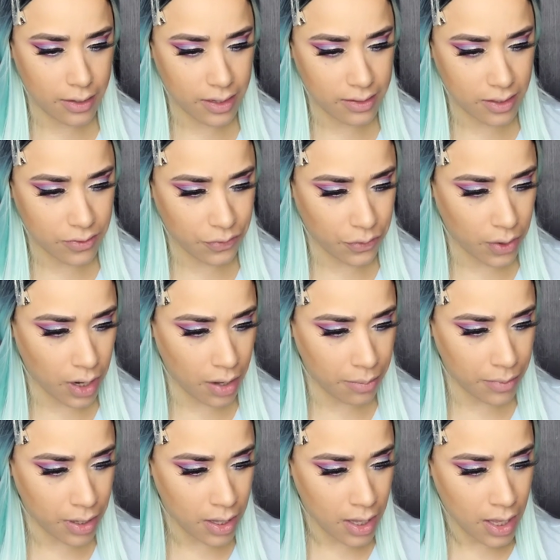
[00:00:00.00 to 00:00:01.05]
This is
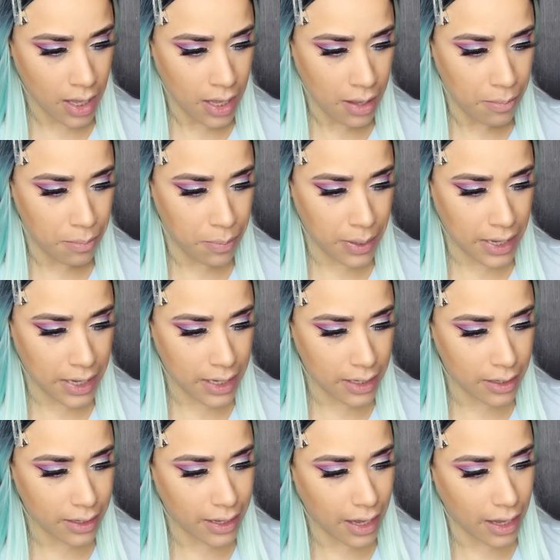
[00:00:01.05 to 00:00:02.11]
from
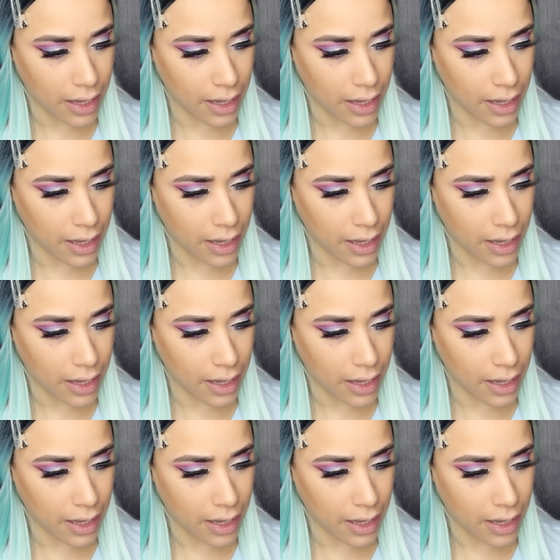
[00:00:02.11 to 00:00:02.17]
Bing